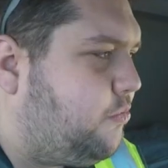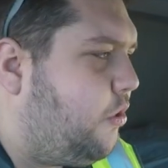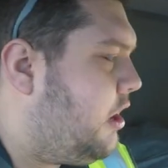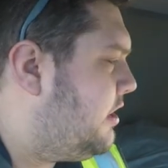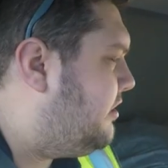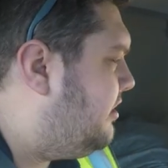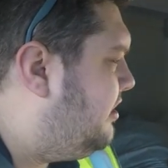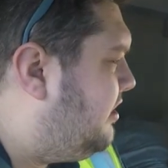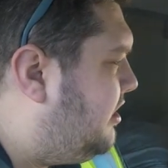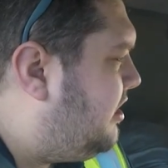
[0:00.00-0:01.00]
1
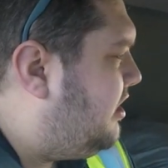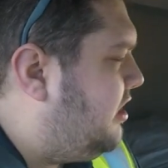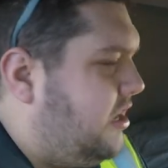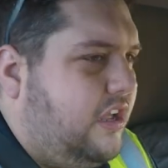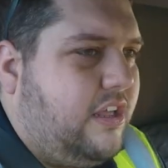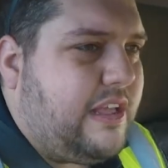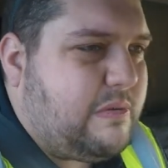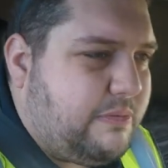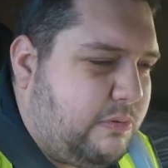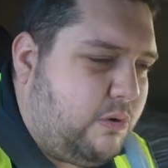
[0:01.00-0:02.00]
that
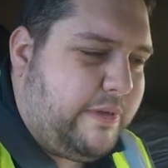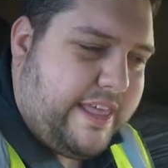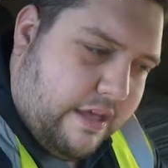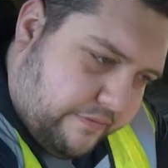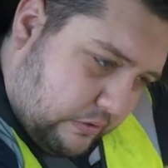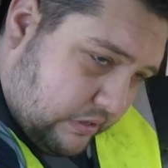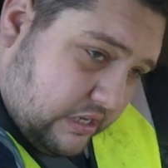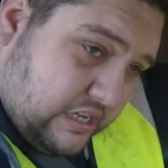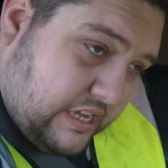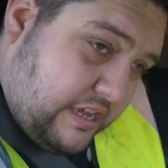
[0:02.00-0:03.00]
we will be there for.
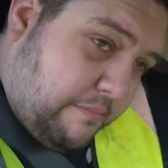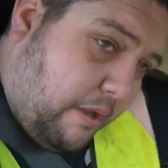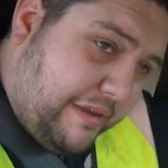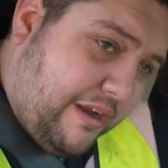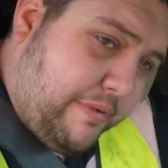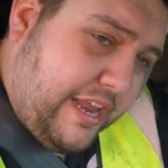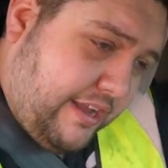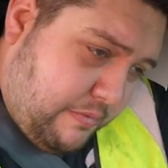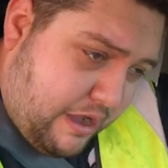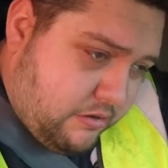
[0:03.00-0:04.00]
Might be a little bit
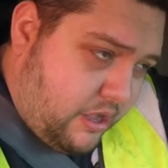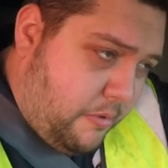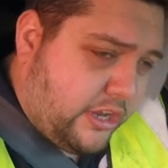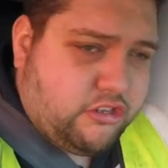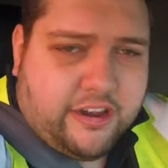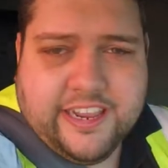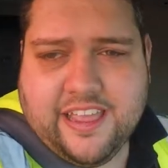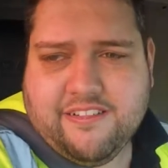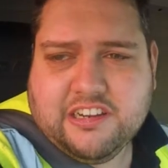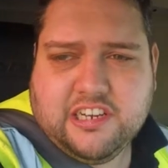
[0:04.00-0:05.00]
later. Well, I might try and get
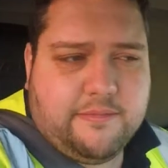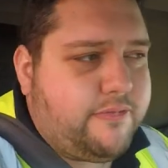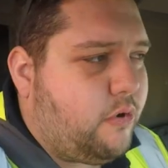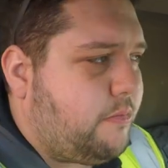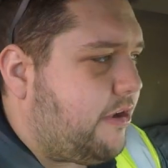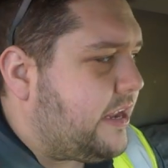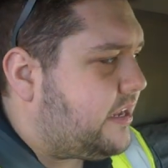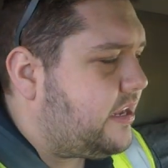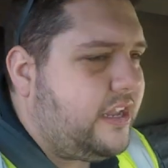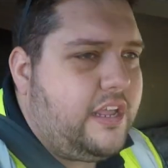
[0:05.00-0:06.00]
there actually before a break
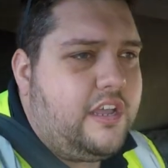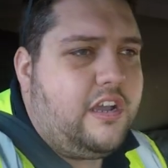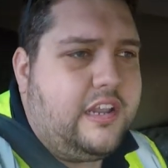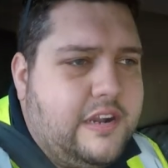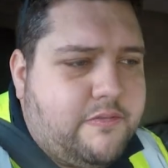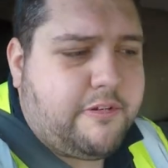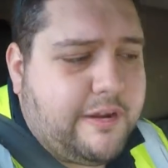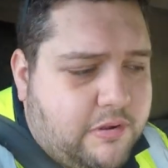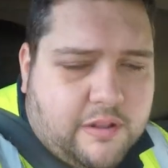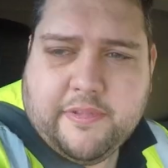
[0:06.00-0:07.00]
and have a
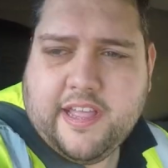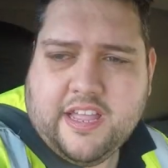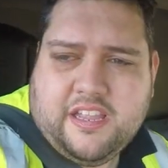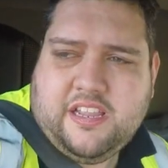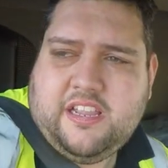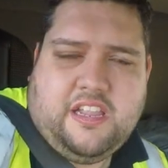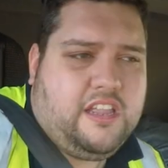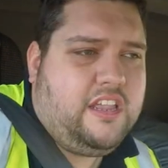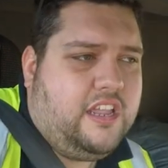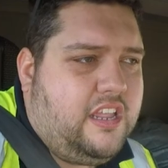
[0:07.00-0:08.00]
break while I'm there.
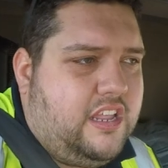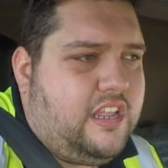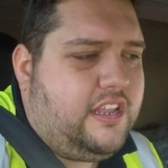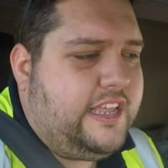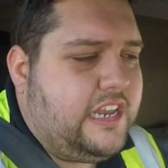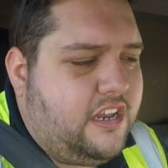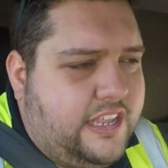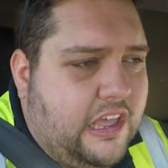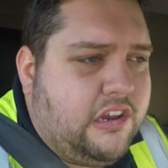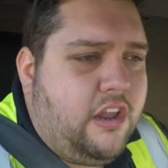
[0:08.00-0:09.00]

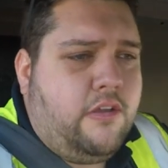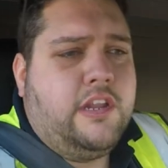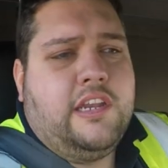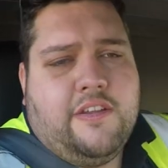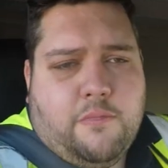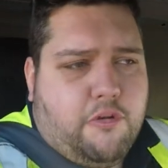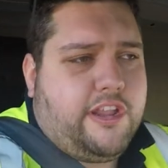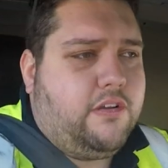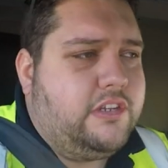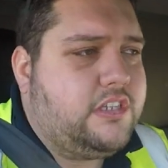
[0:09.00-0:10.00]
Get unloaded and have a
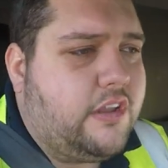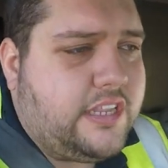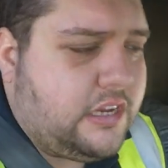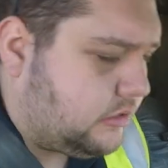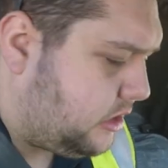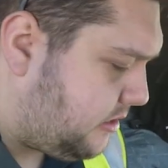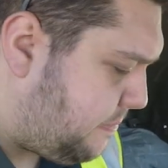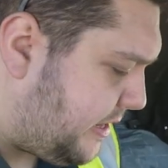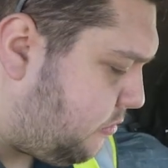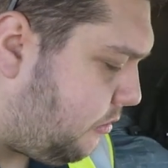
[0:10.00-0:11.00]
break on site. It looks like a
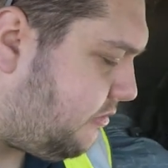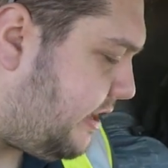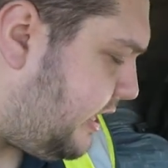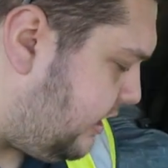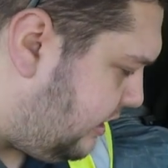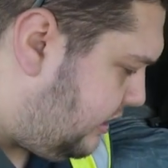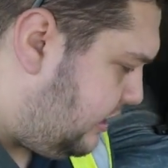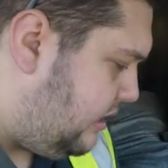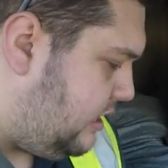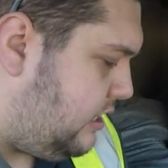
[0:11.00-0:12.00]
big quarry.
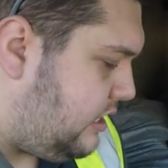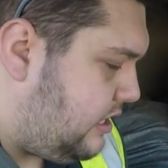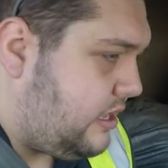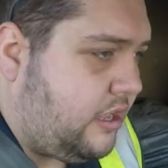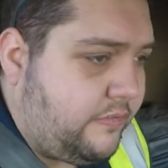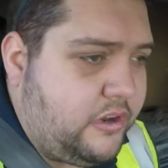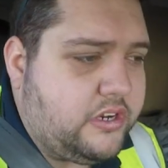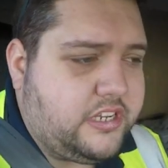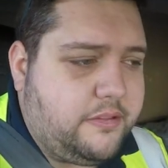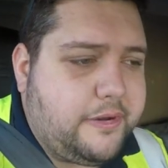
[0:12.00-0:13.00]
I've
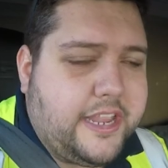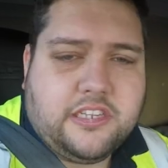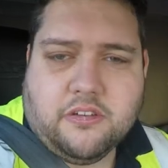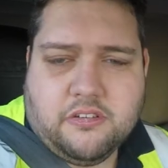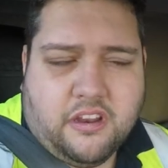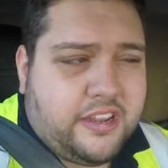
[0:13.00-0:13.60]
looked at the place on